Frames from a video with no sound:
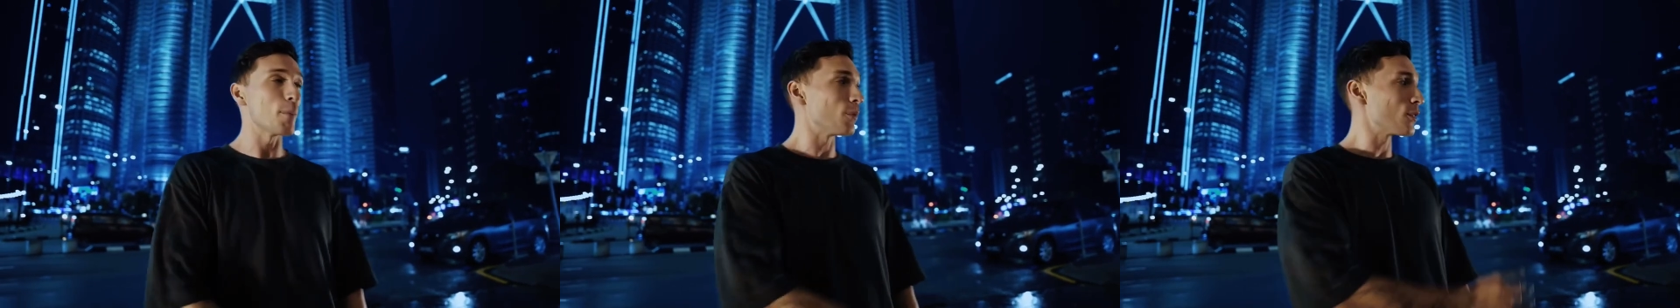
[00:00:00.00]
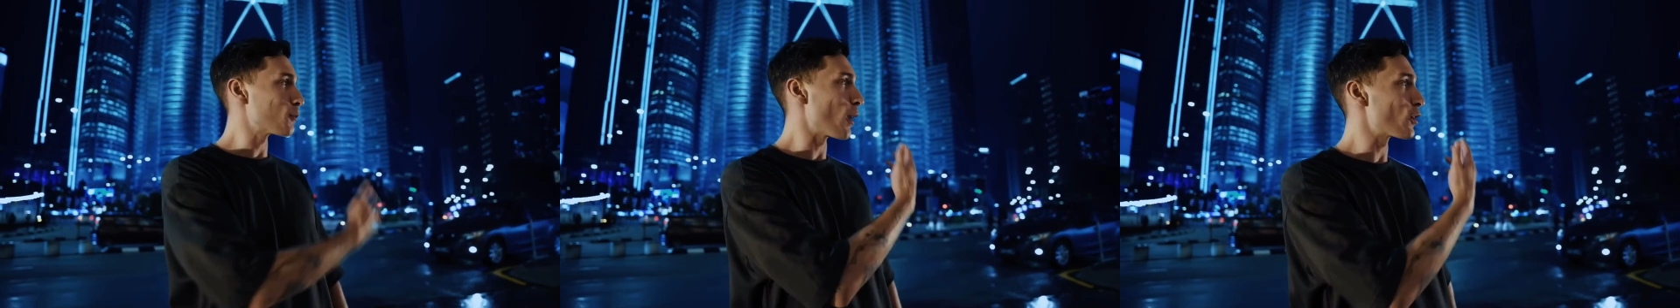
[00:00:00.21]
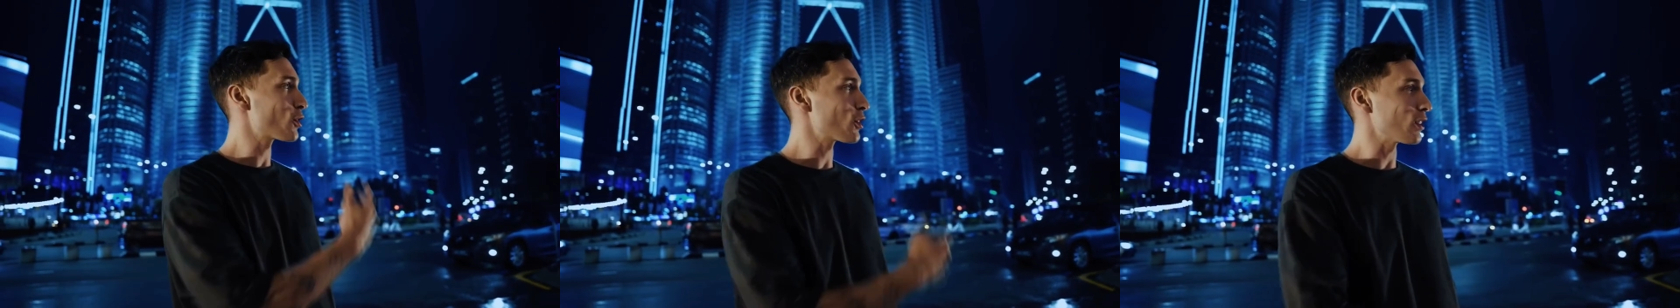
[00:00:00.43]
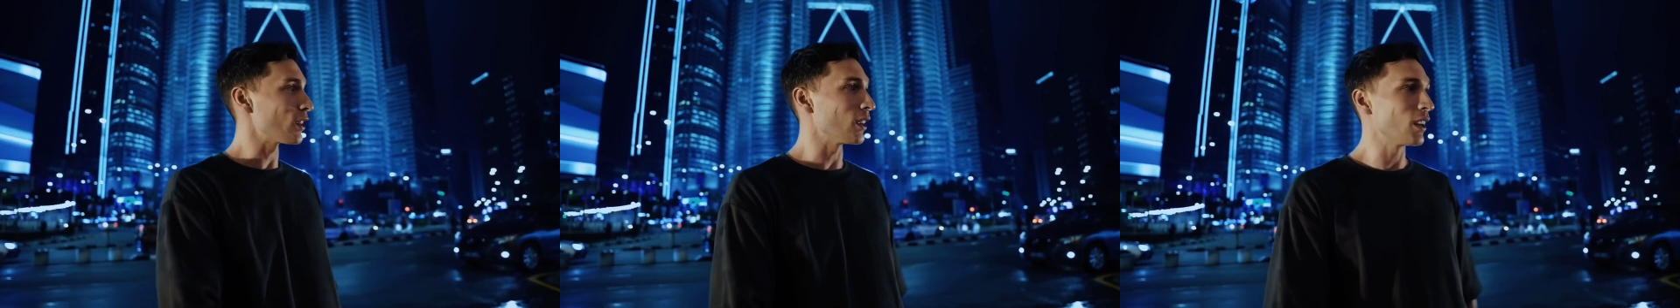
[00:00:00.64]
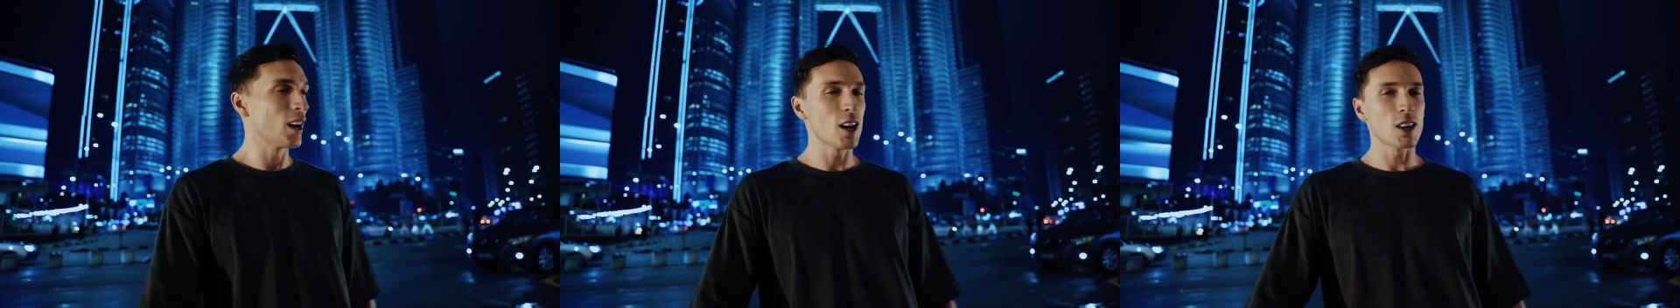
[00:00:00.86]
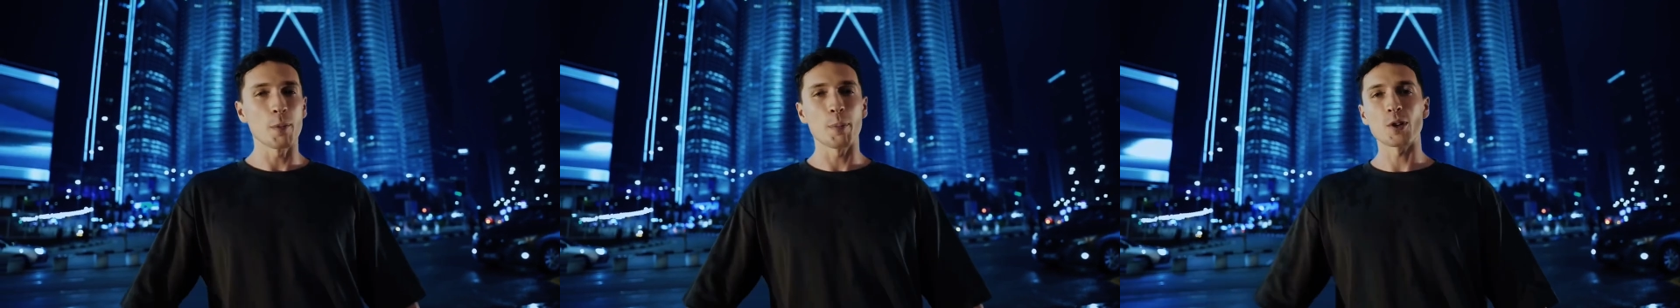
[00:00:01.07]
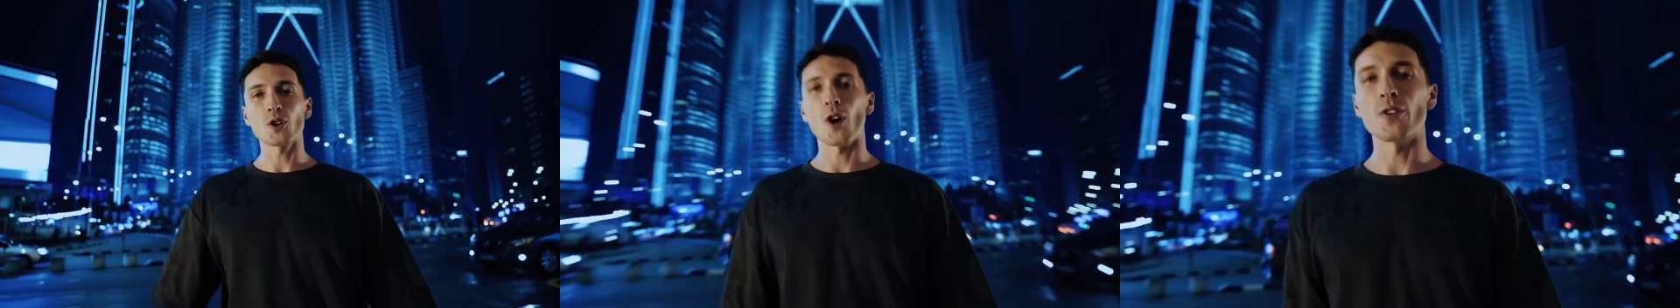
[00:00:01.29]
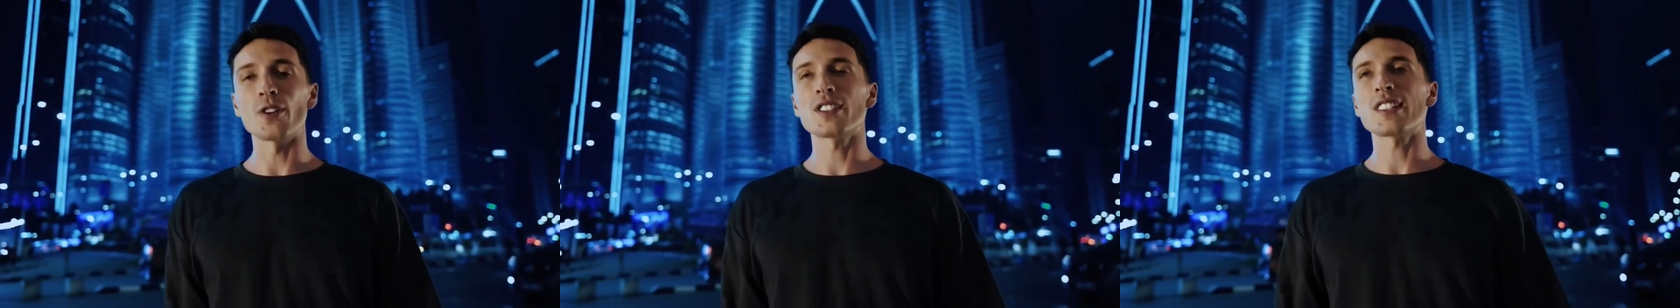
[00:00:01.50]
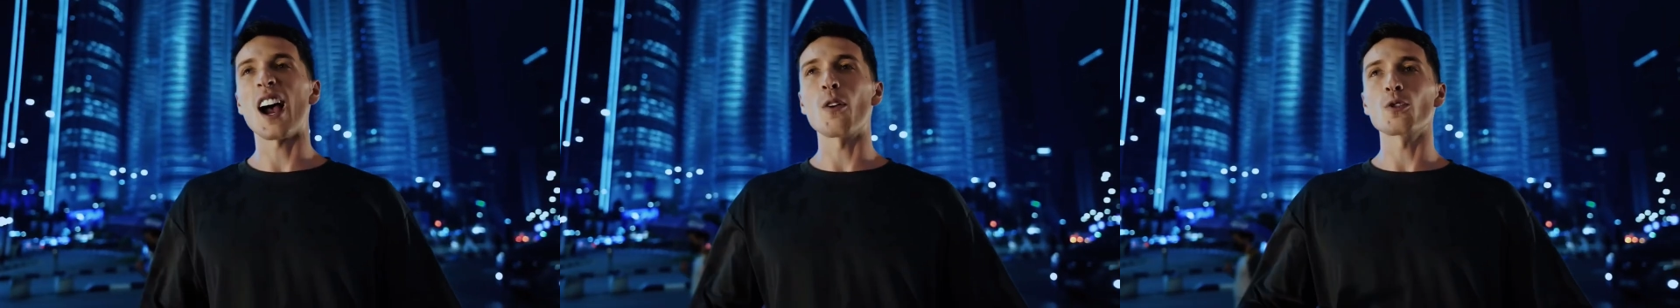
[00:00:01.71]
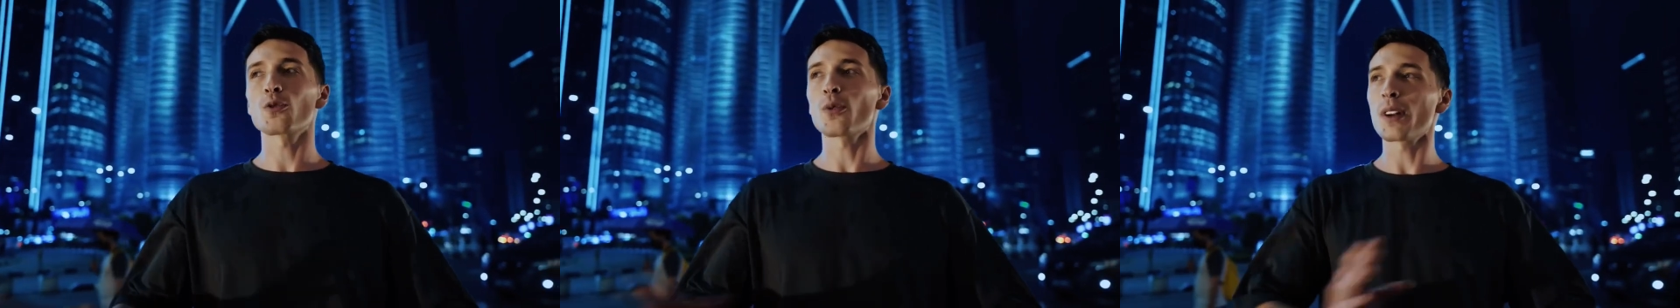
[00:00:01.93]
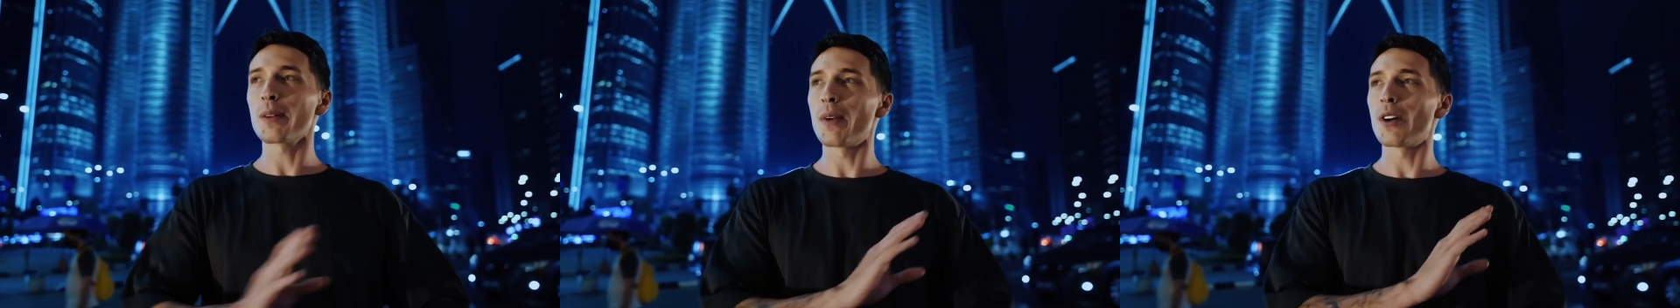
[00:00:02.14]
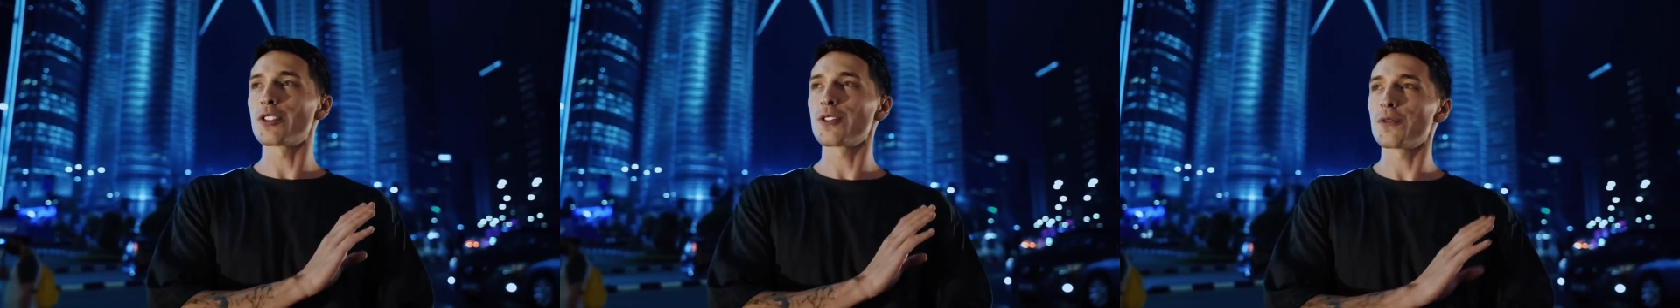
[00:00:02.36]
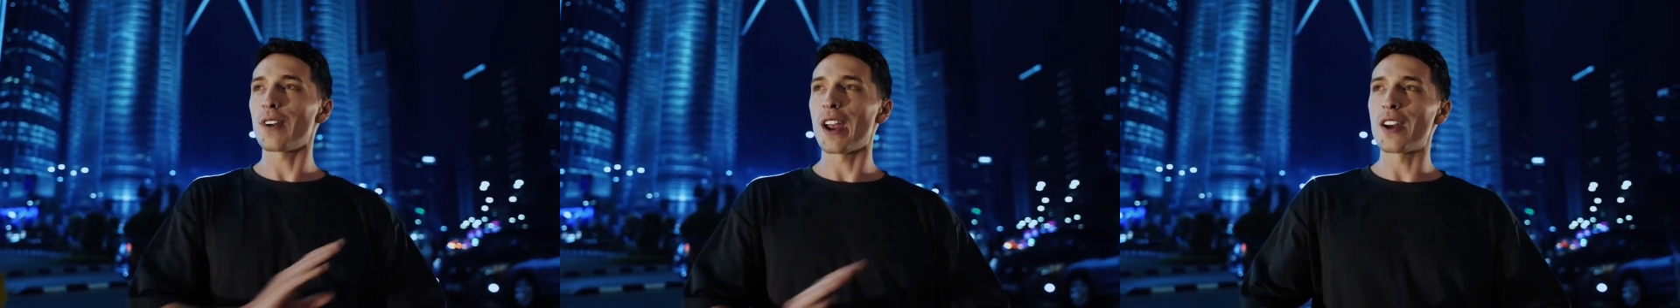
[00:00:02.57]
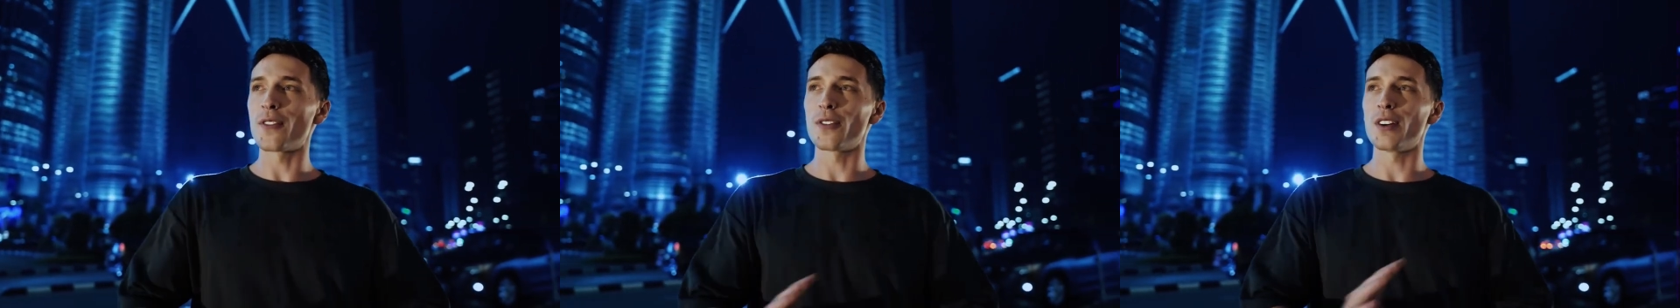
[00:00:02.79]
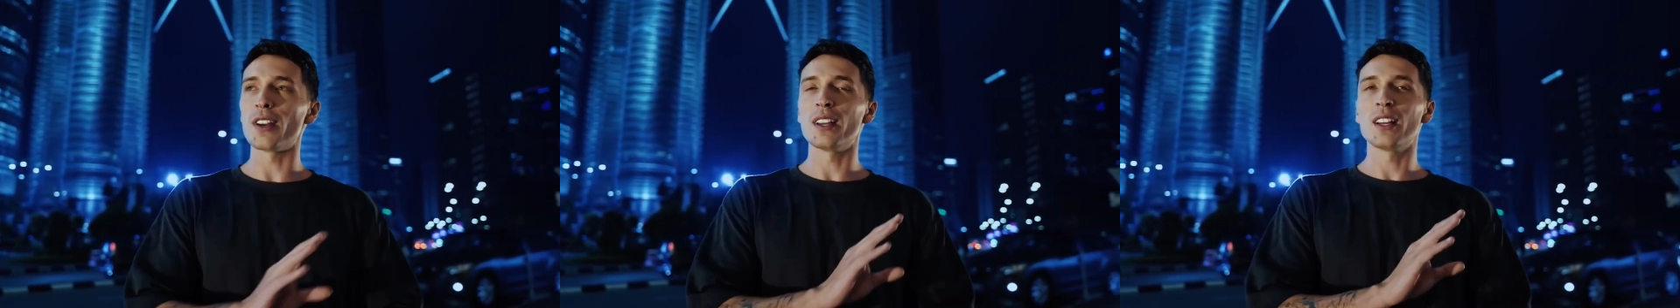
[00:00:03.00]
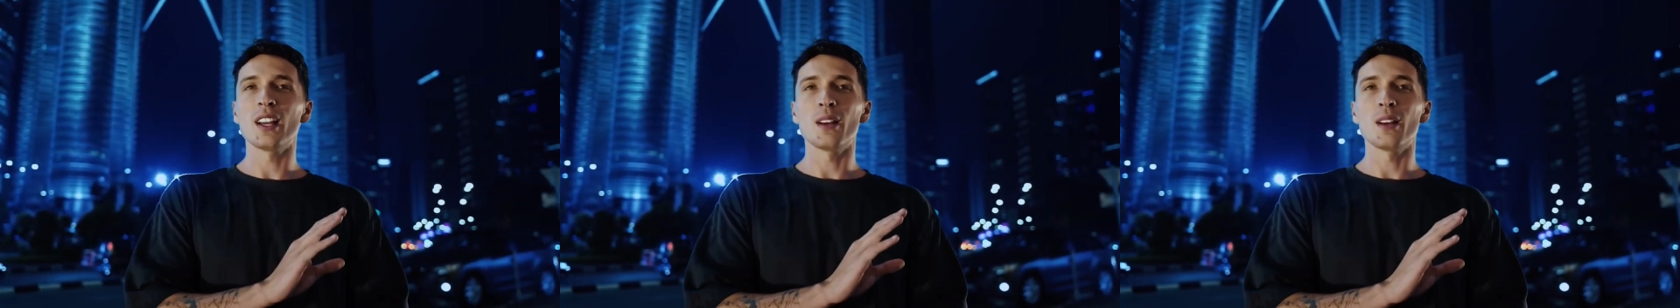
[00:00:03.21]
especially the Patronus Towers, one of the most favorite,